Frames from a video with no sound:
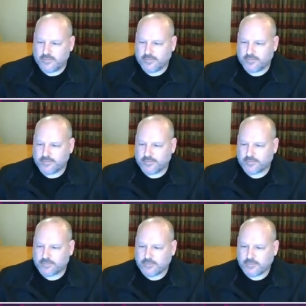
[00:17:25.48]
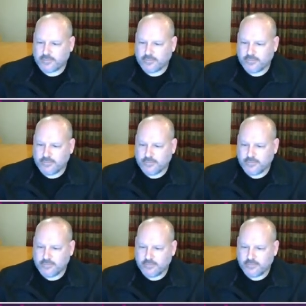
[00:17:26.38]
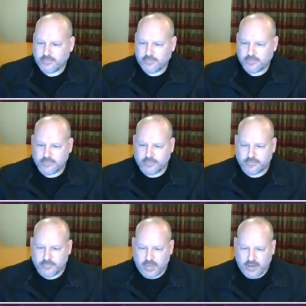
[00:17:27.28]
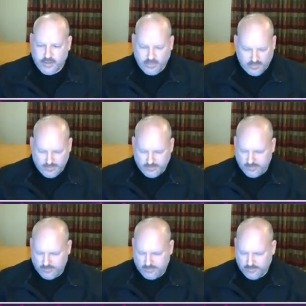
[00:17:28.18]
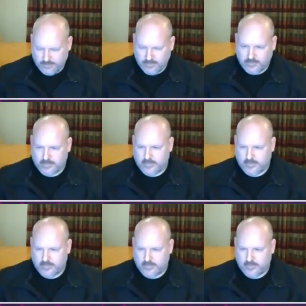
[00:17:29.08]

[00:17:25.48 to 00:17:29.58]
[no speech]